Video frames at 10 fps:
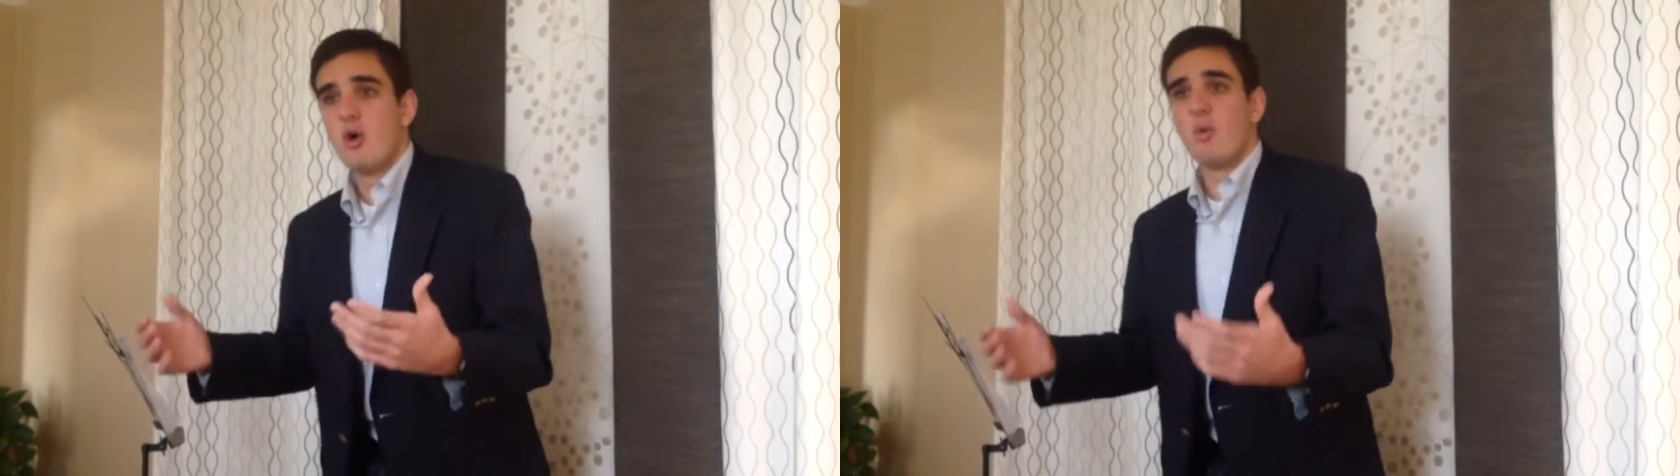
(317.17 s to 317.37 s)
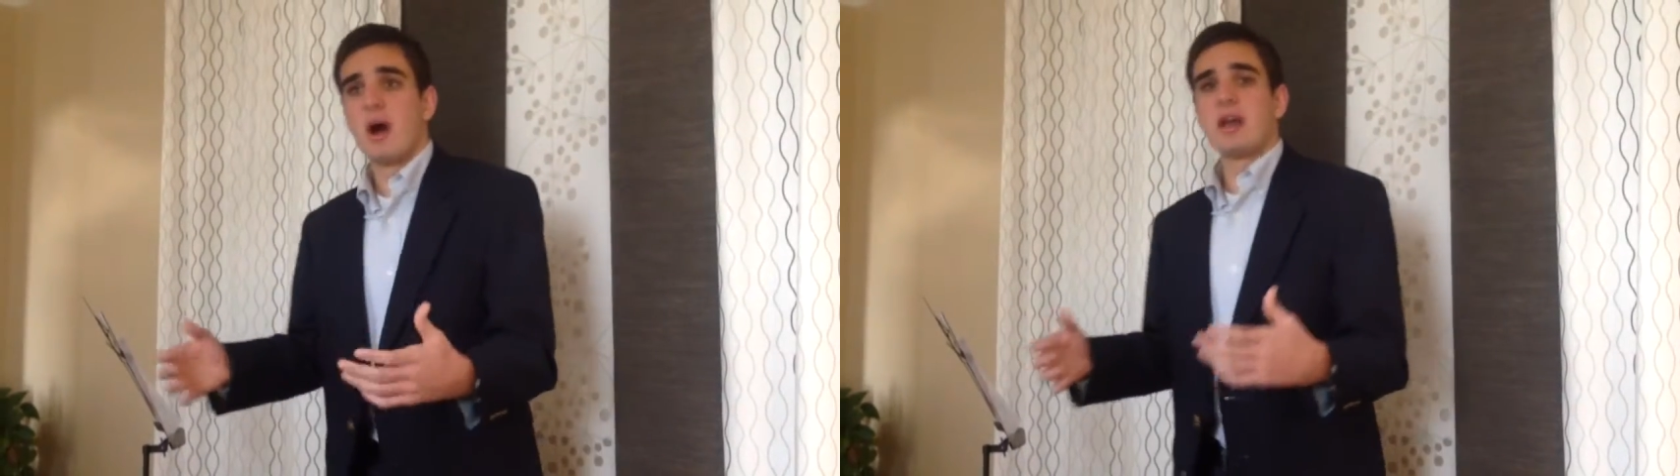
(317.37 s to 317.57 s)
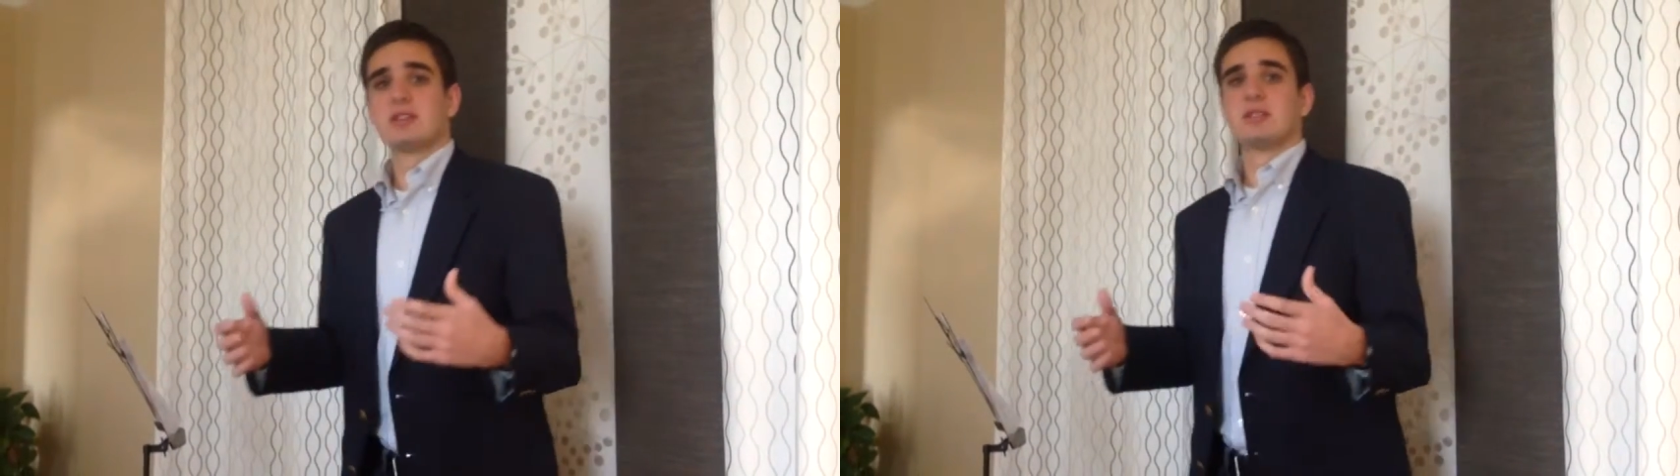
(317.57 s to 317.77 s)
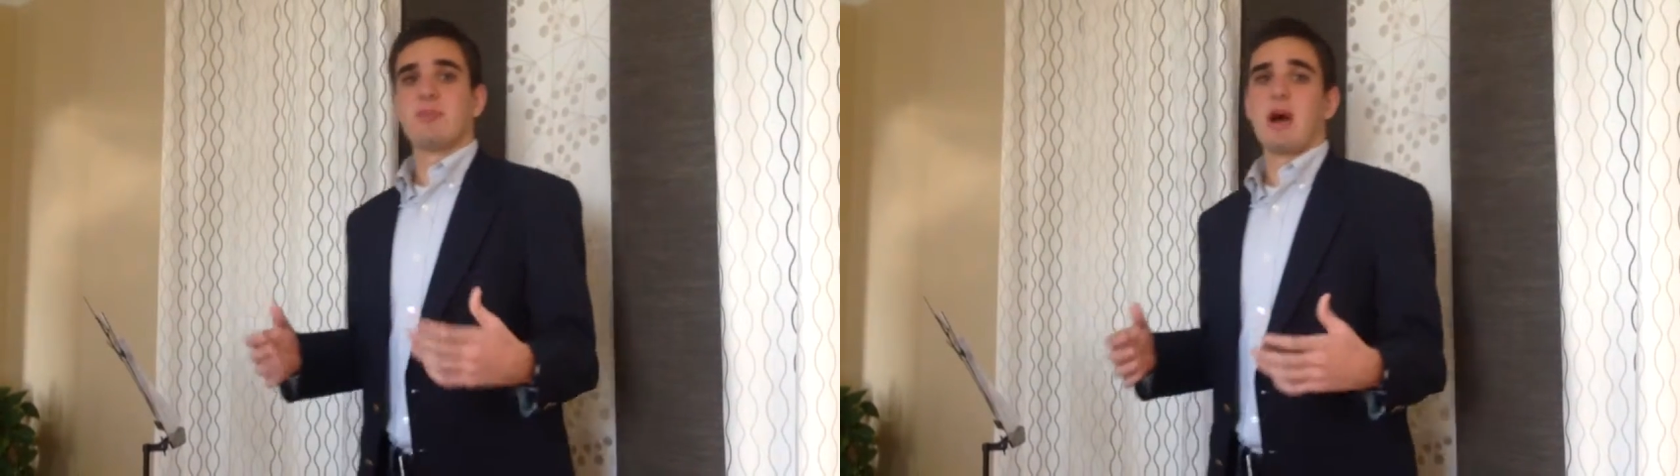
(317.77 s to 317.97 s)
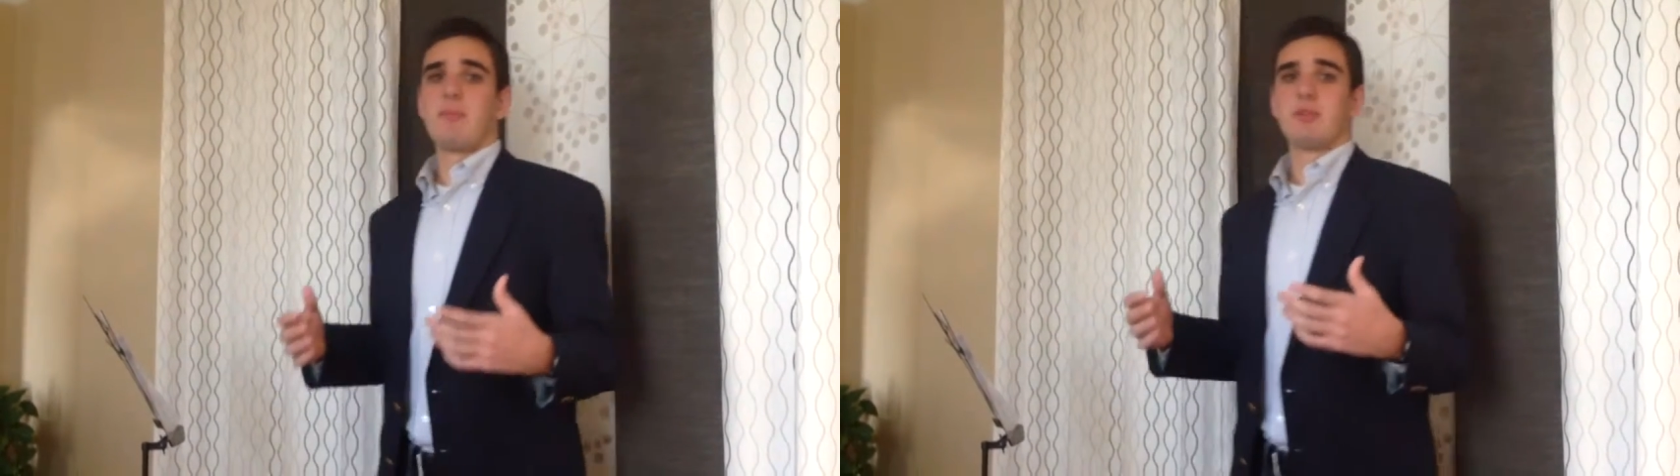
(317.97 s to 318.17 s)
why is the
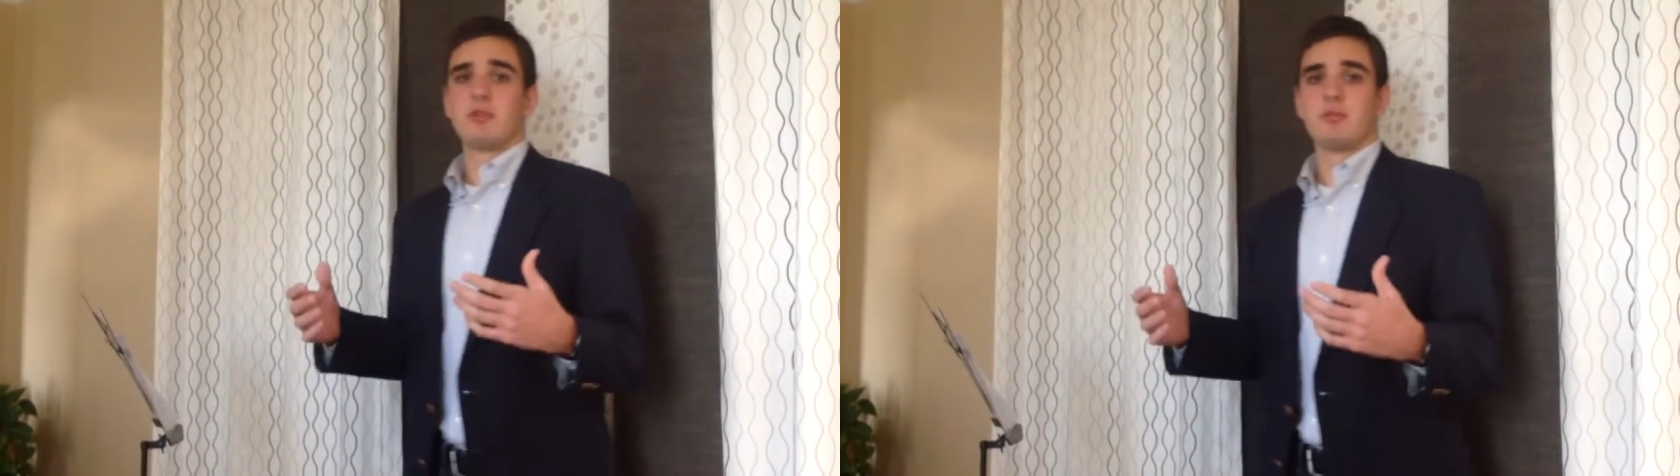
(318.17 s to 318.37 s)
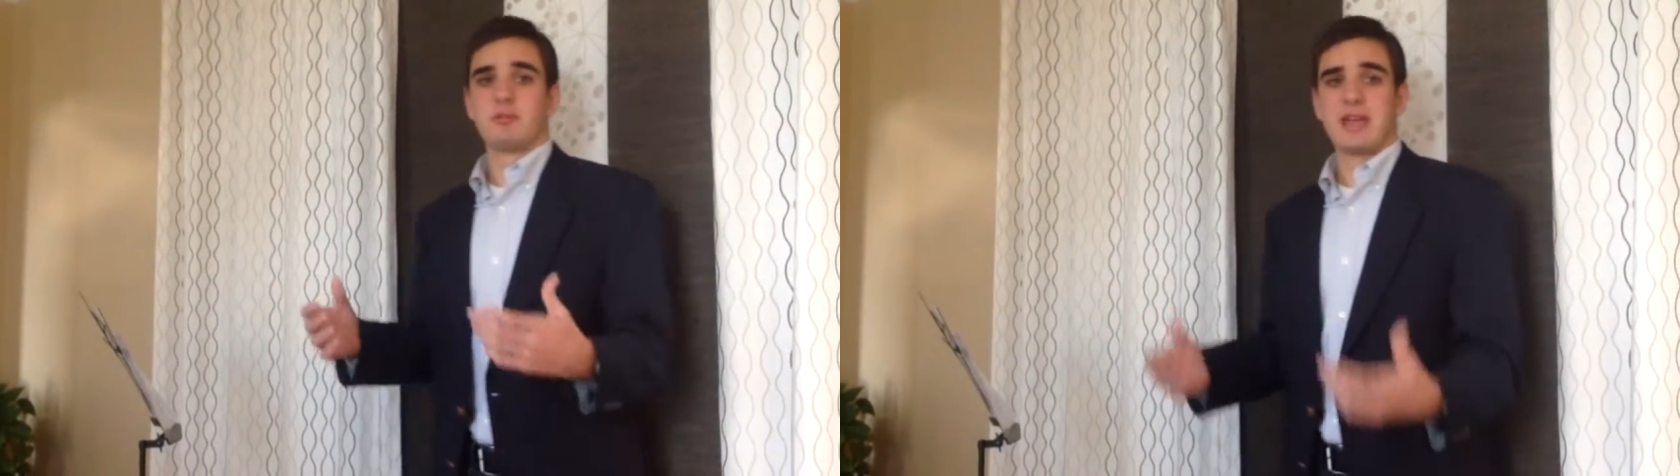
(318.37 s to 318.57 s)
popular